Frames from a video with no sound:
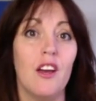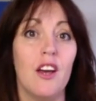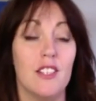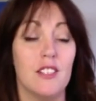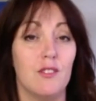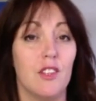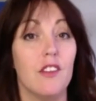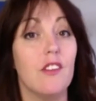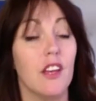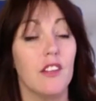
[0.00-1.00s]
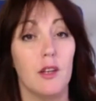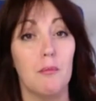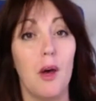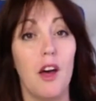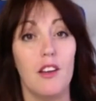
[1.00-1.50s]
as something that they can then
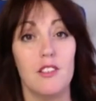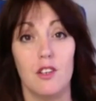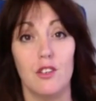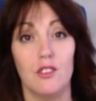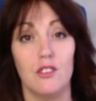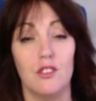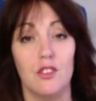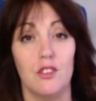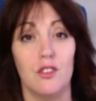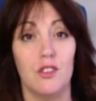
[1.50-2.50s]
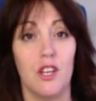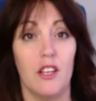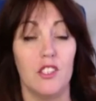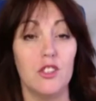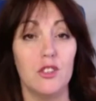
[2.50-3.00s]
pass on to their
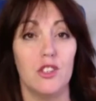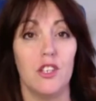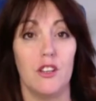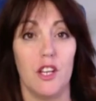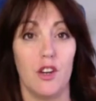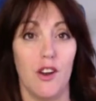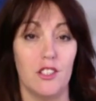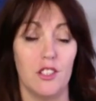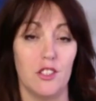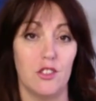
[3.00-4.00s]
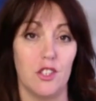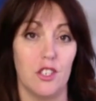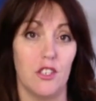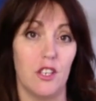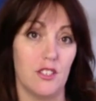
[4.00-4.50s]
children and their
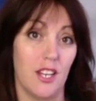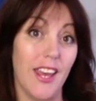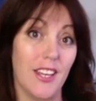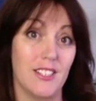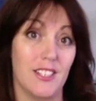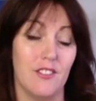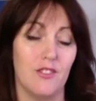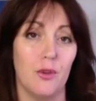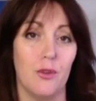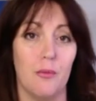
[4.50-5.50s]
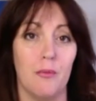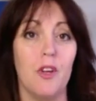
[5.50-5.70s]
grandchildren as a legacy for them